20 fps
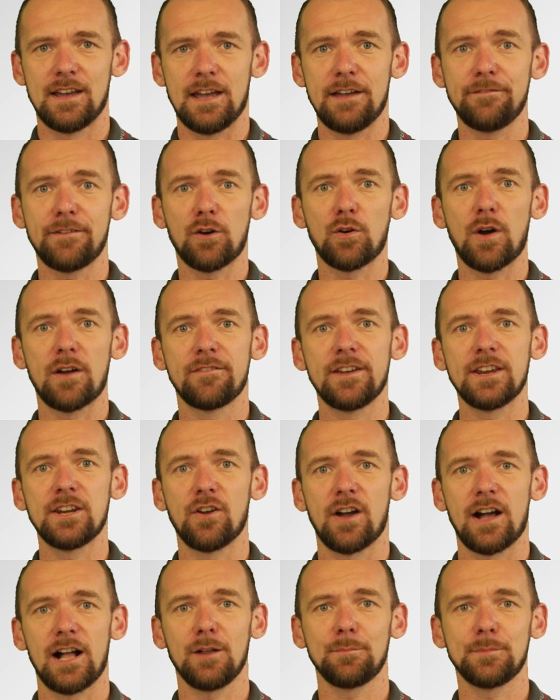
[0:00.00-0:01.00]
If our
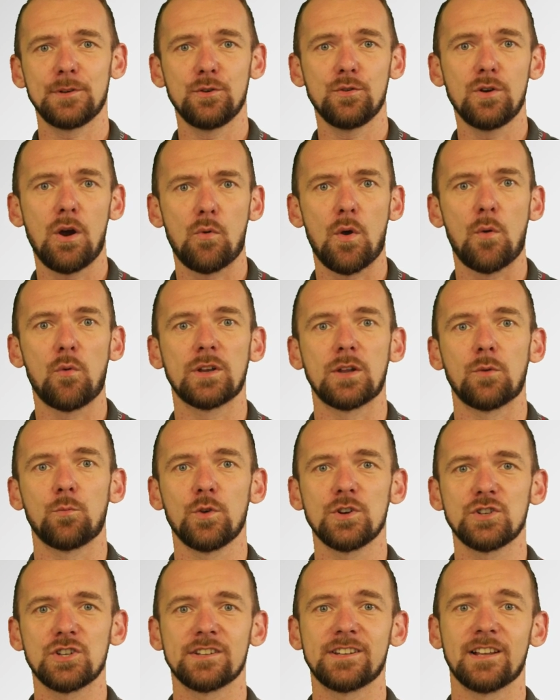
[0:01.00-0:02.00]
video helped you, we would
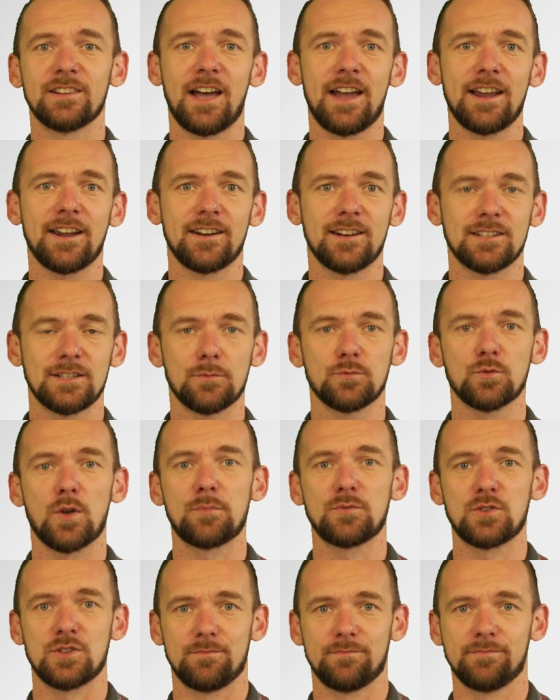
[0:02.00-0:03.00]
appreciate a like and a
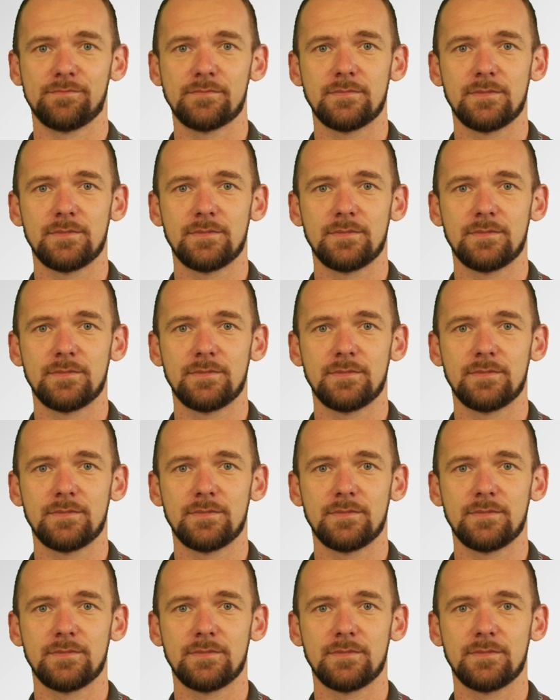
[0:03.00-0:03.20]
subscription.